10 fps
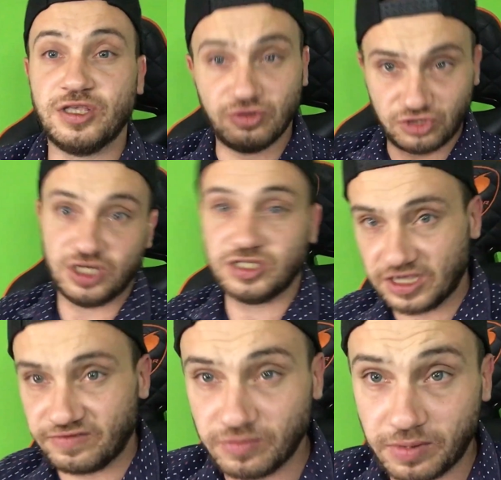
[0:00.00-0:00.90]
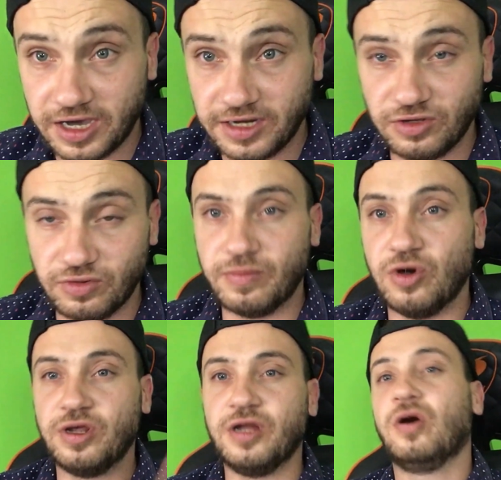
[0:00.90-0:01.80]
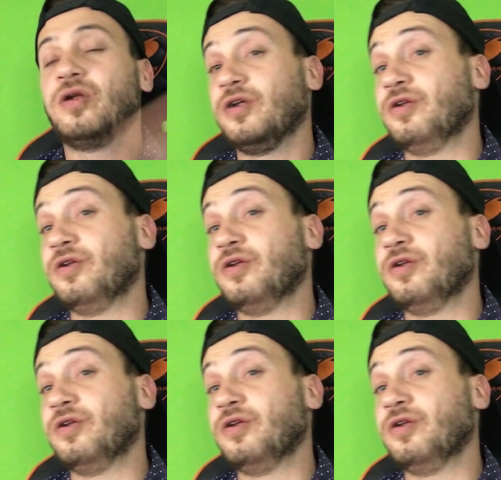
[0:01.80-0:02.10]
and you just have to buy a new remote, and not a